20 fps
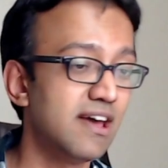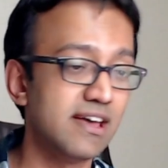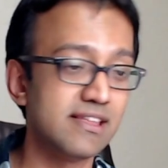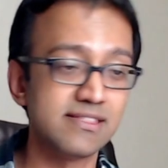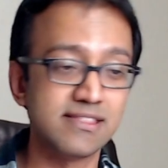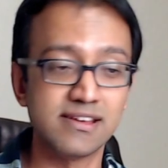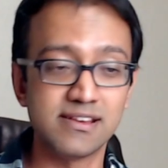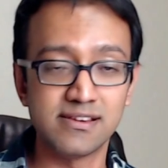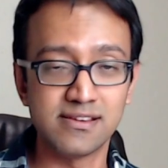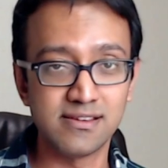
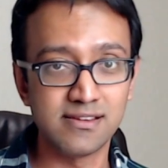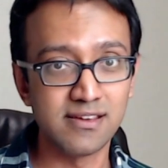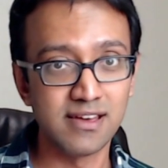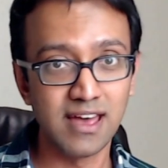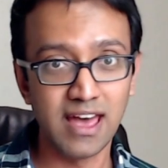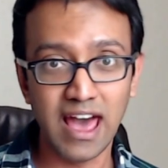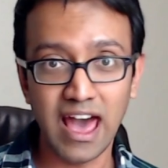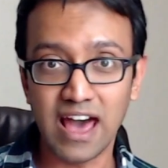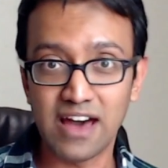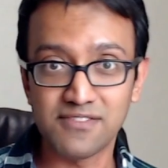and then
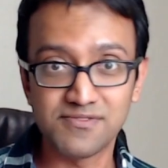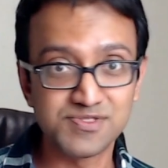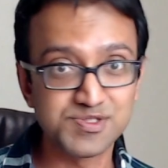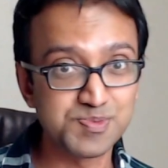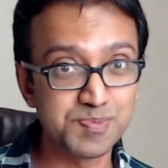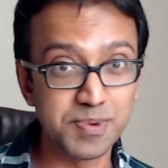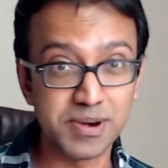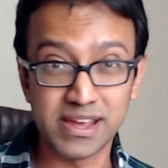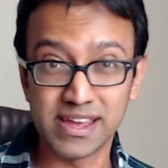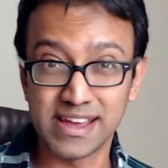have
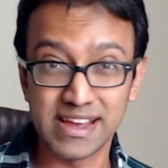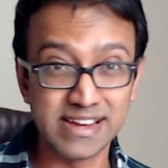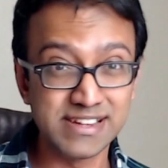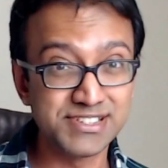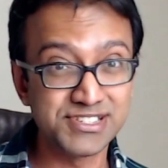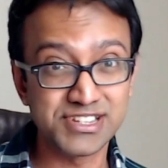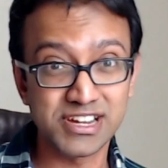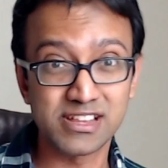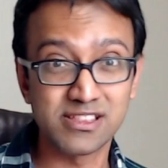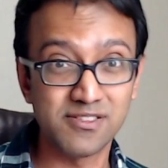Spring
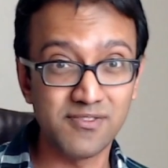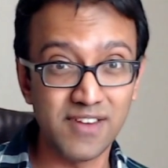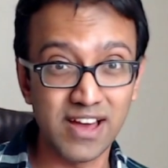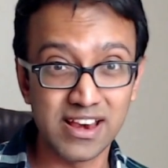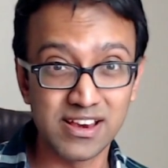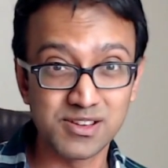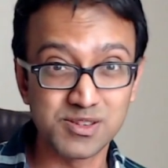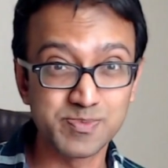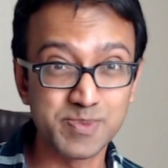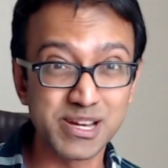inject the
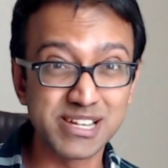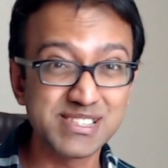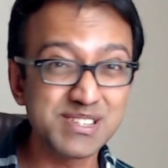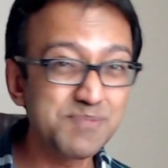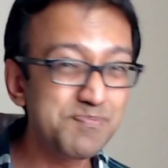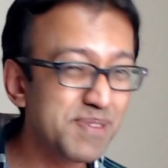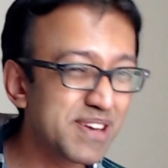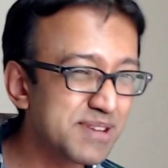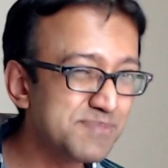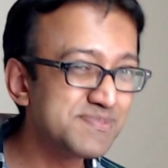values because
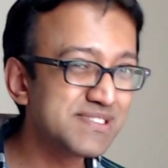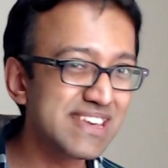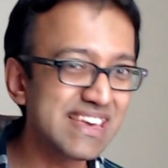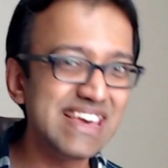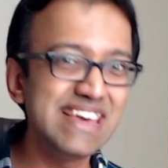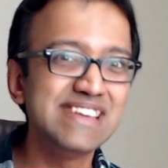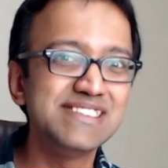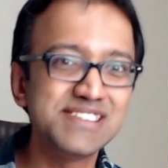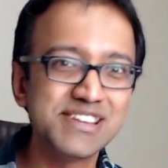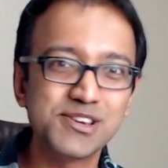it becomes
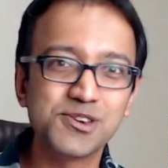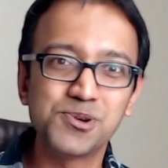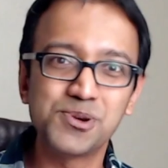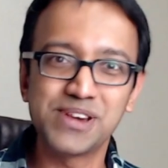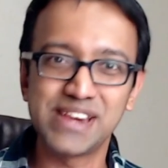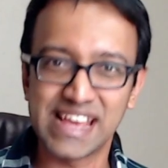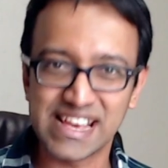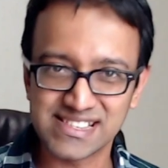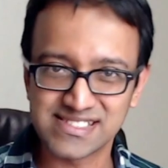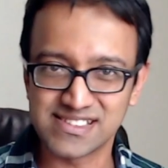easy to
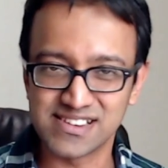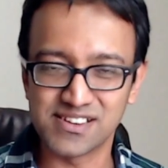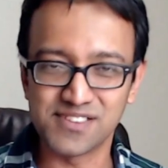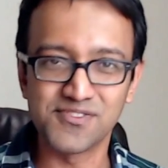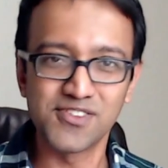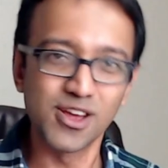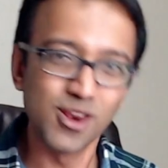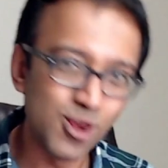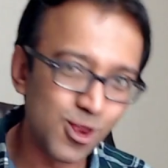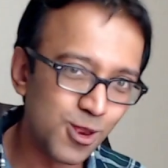test it.
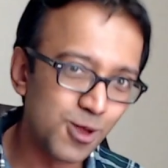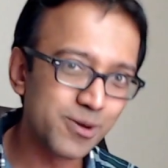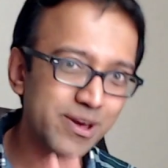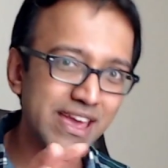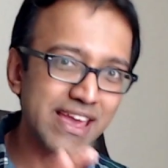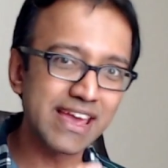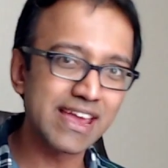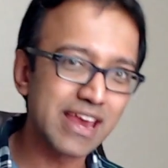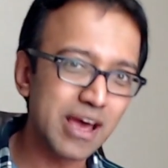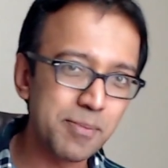If you're
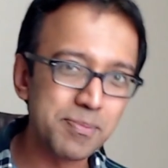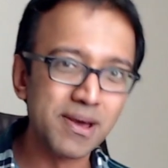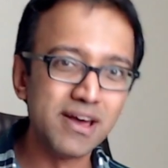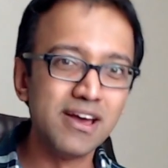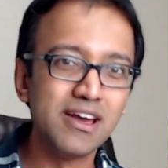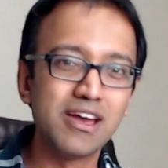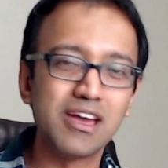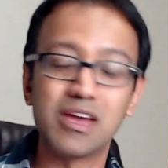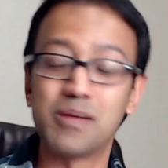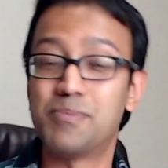looking it up,
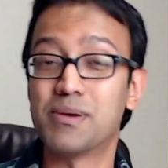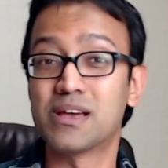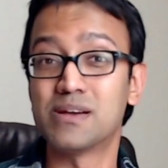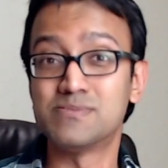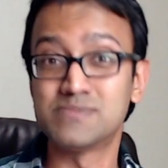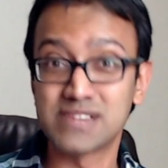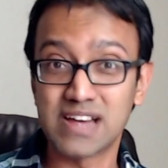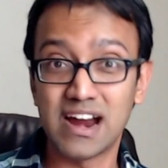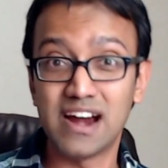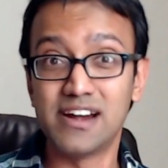it
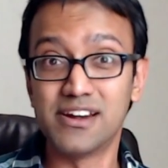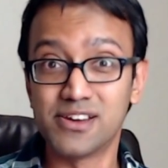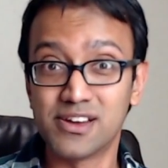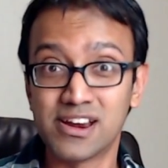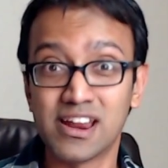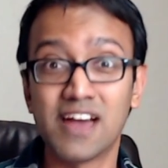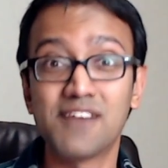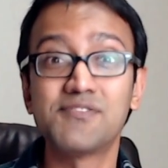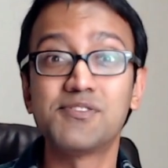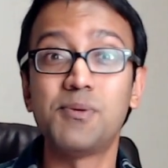becomes hard. You're
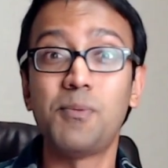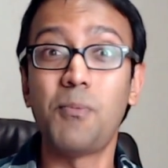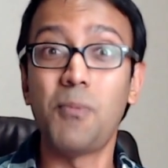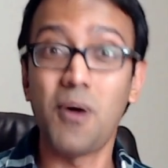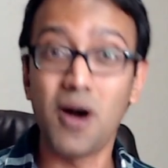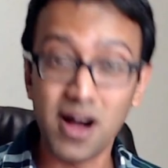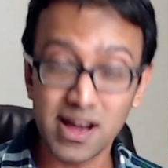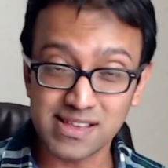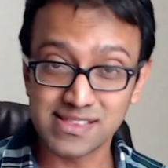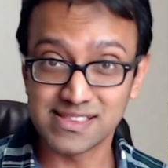gonna have to
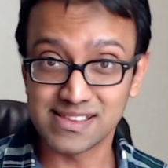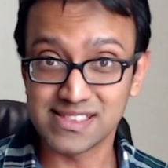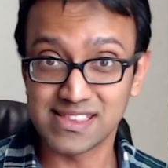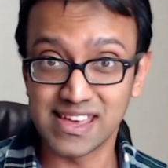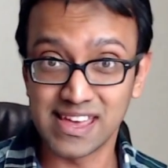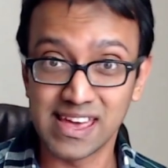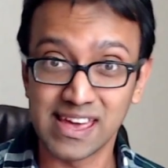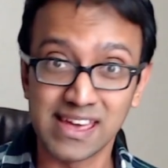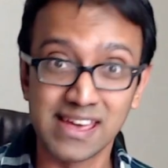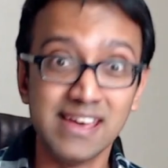mock the
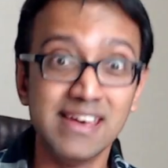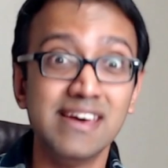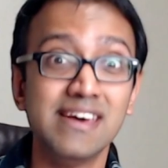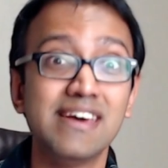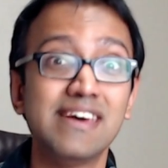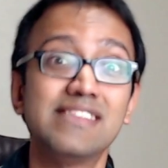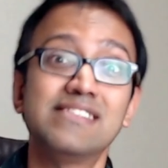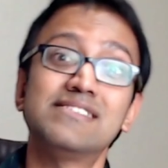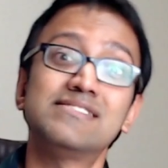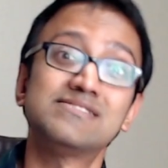thing
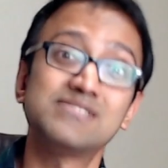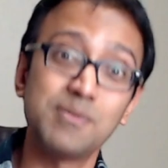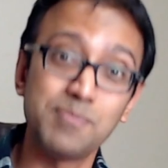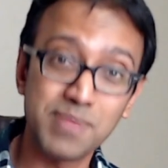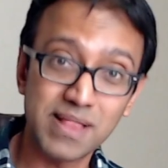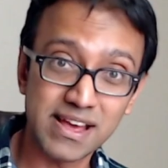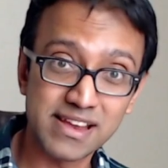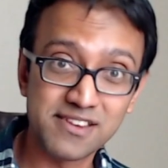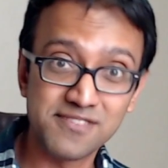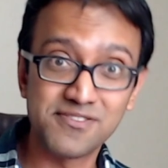and then
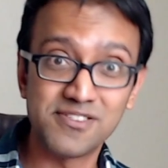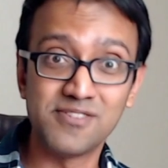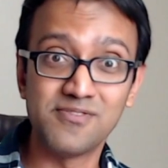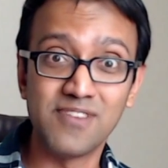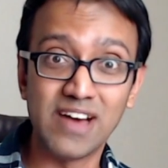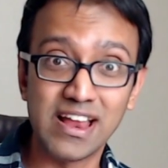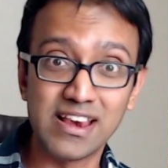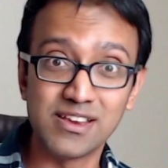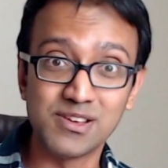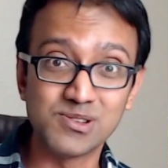supply different
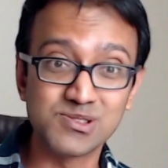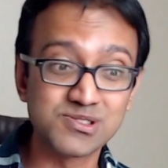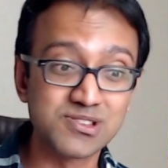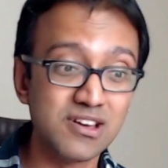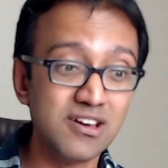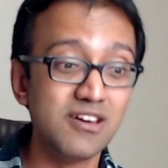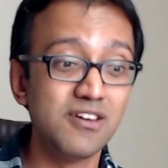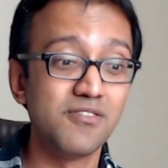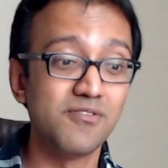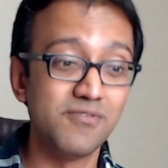values.
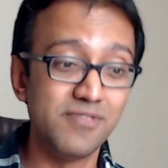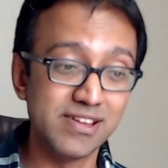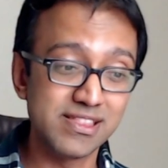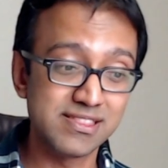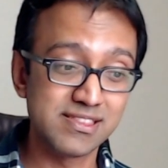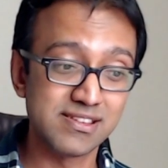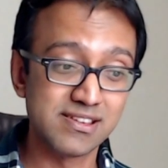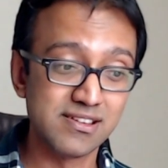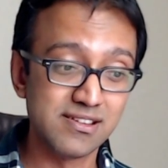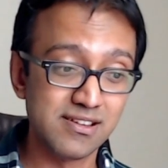
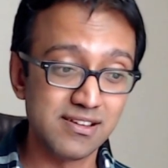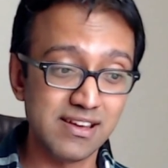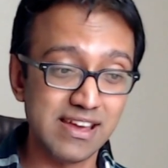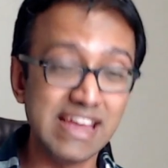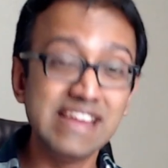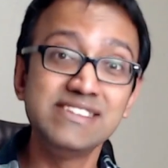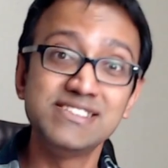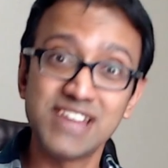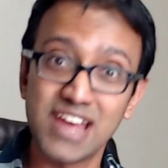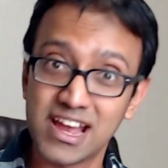With
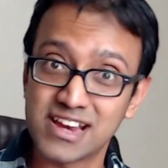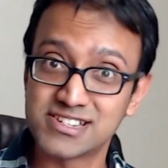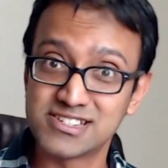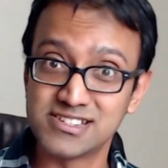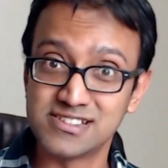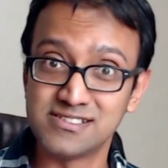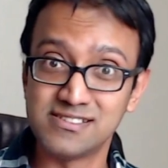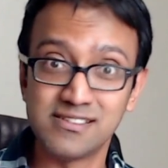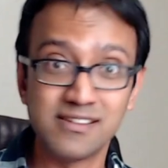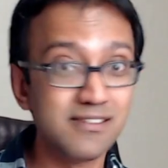
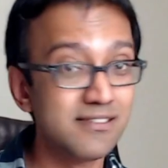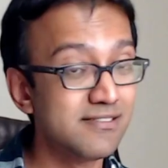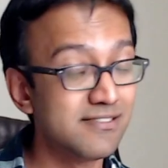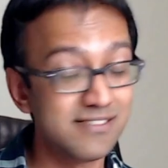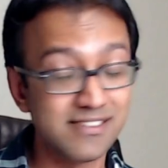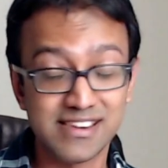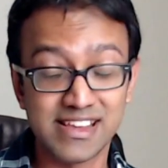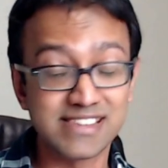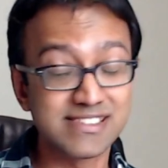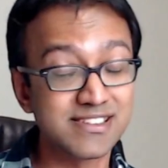injection,
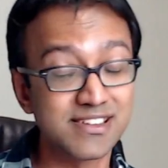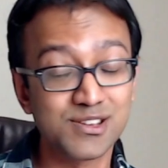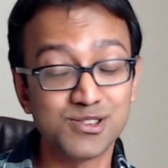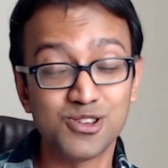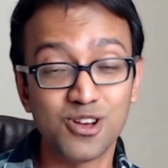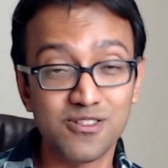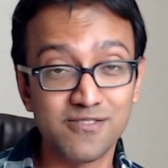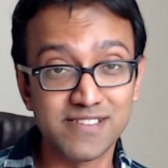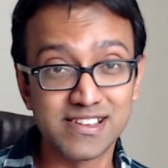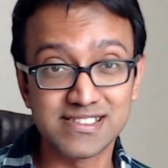testing is
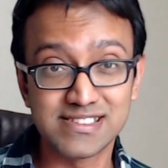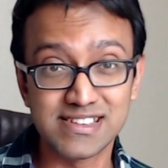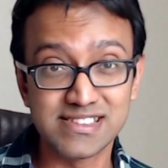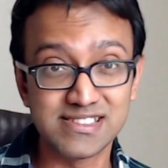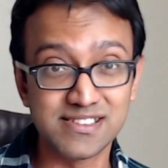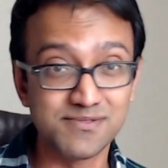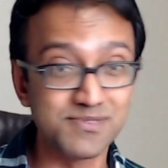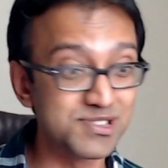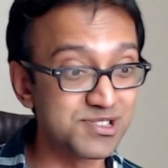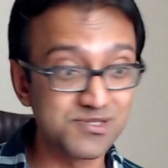always
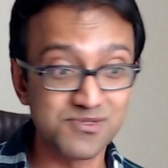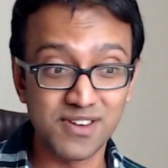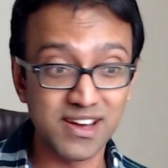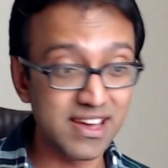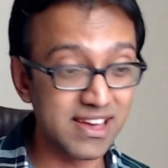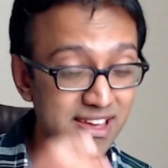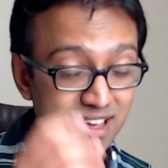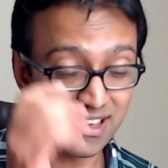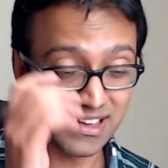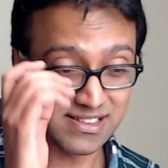easy, which is
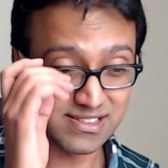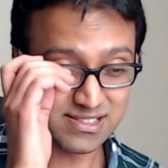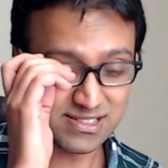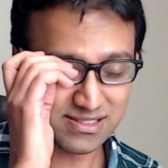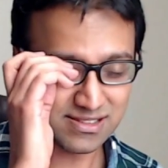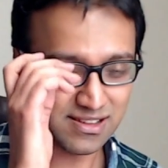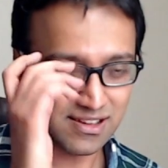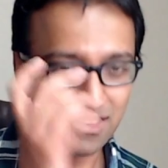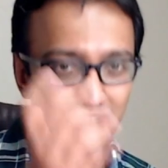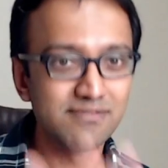why
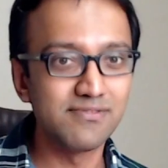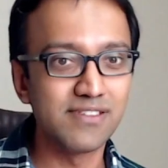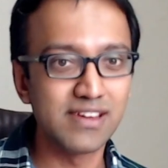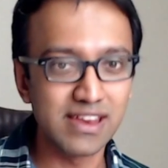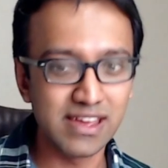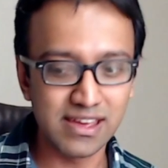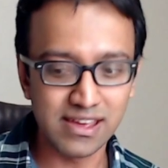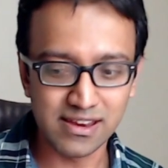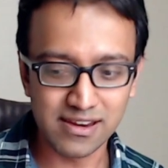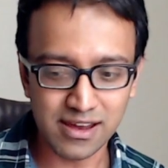it's a
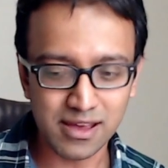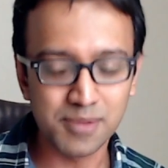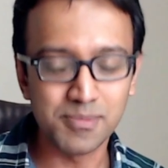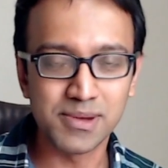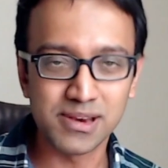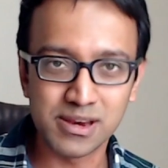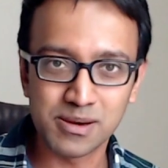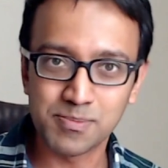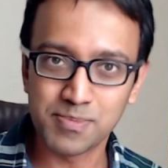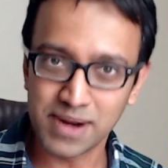very
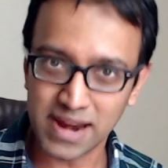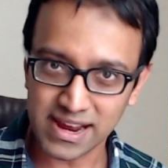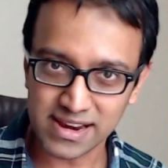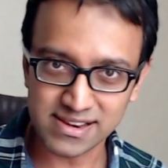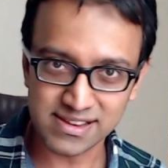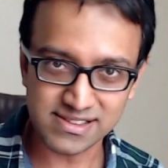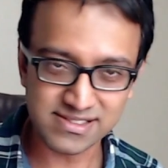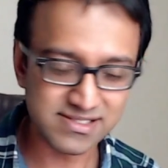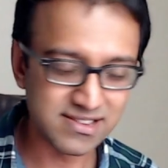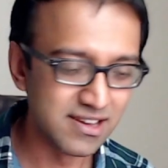recommended
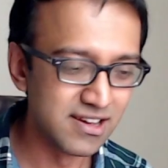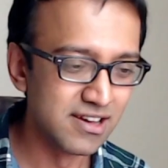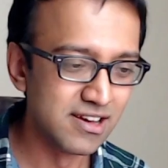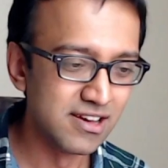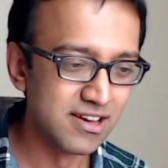practice.